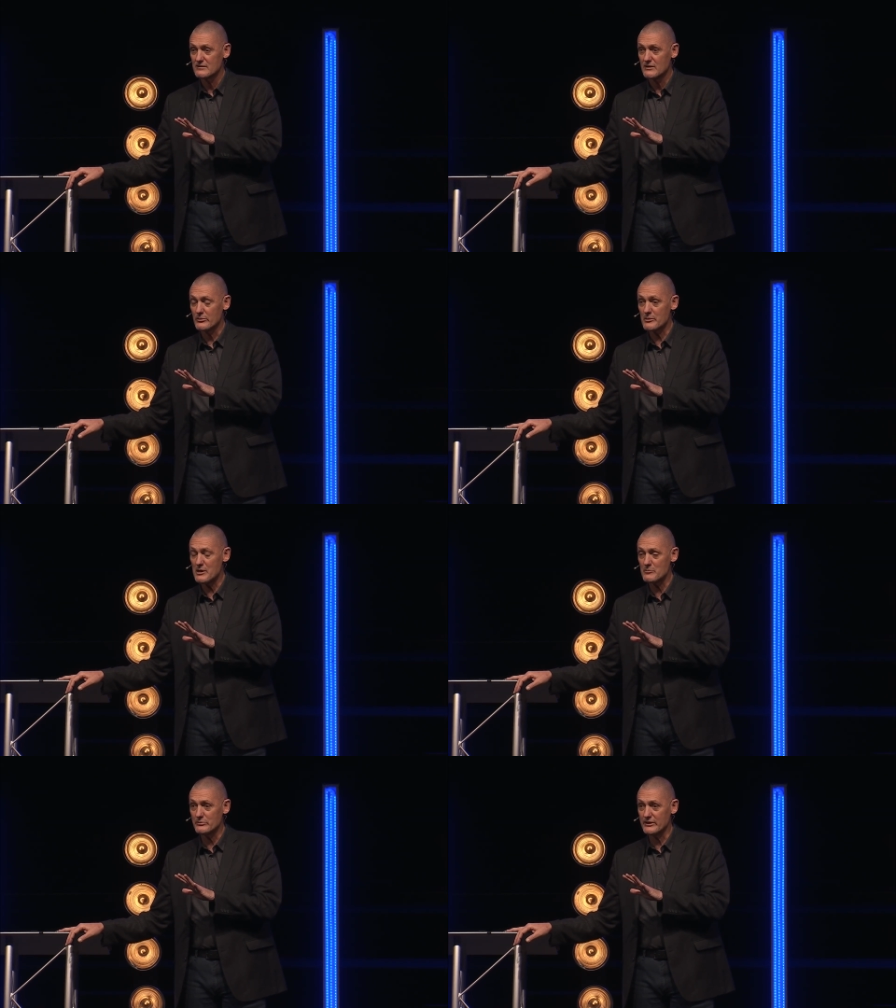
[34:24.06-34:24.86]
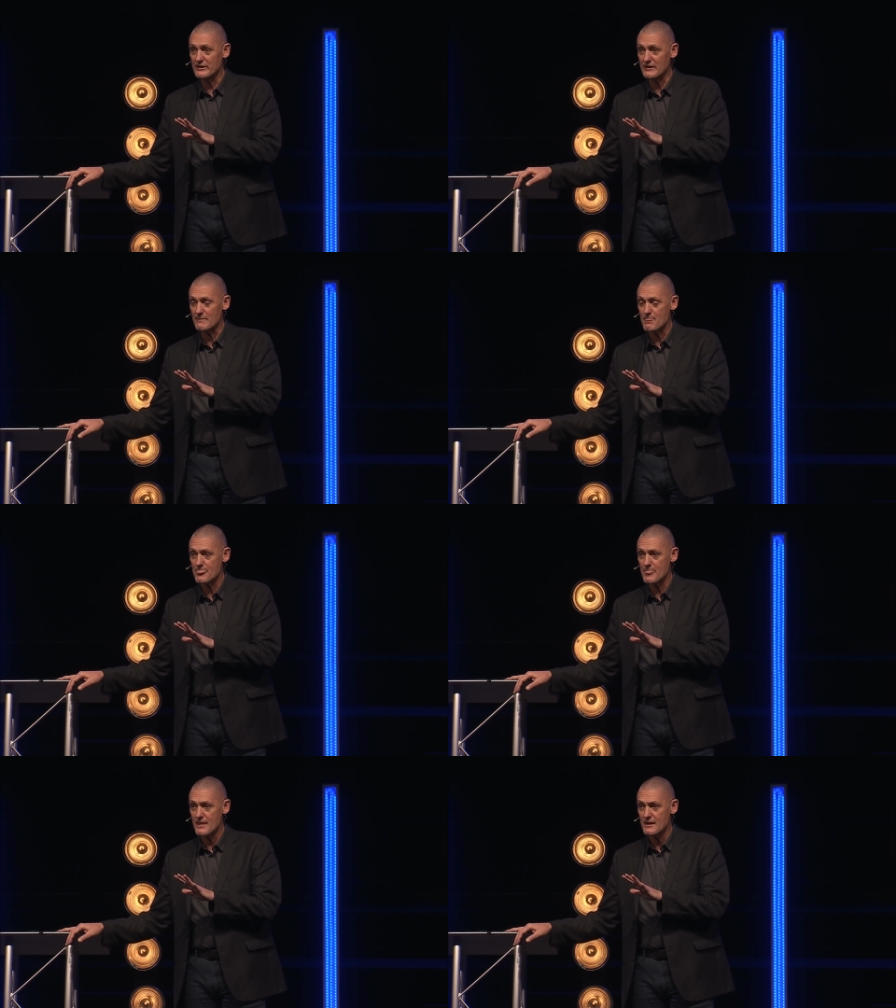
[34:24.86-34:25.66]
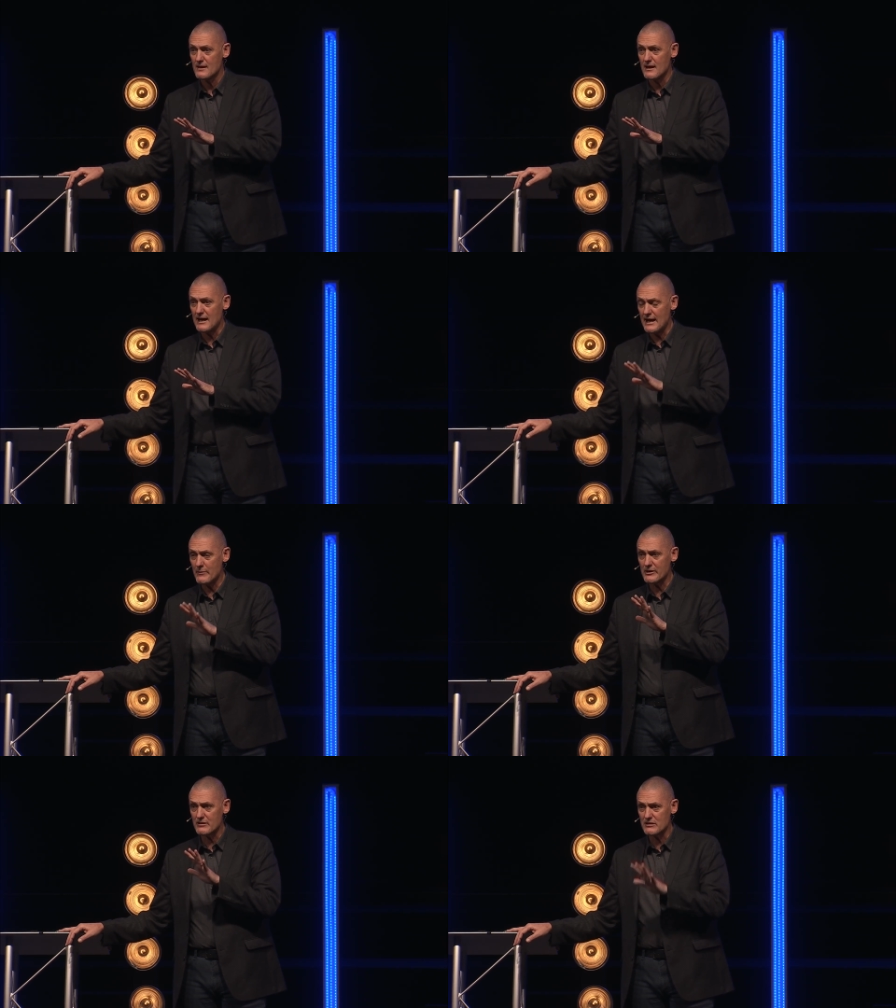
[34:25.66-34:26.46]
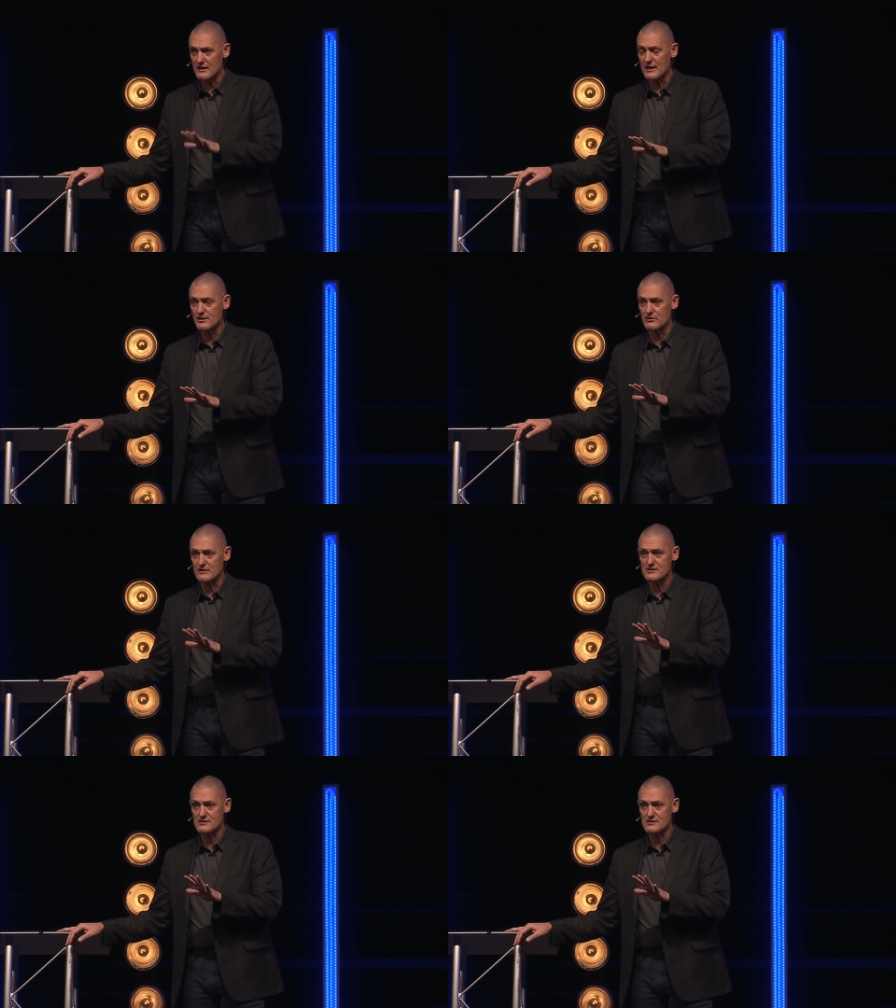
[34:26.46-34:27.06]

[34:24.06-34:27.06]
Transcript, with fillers: what about bleeding? I want to thank you.